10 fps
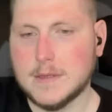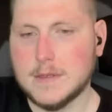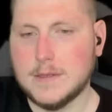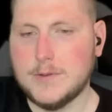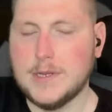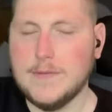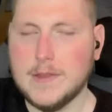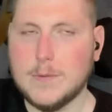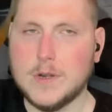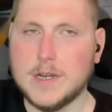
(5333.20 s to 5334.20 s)
You definitely
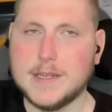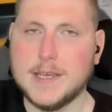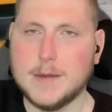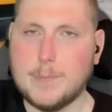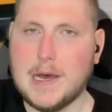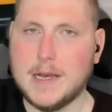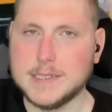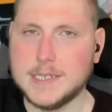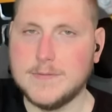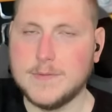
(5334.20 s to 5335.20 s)
want to take a
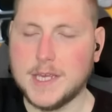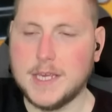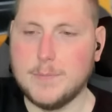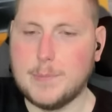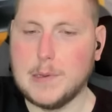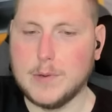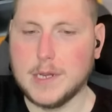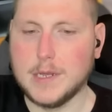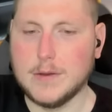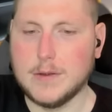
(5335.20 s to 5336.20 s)
positive and keep
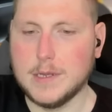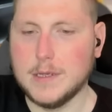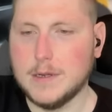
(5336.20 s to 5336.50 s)
building on it.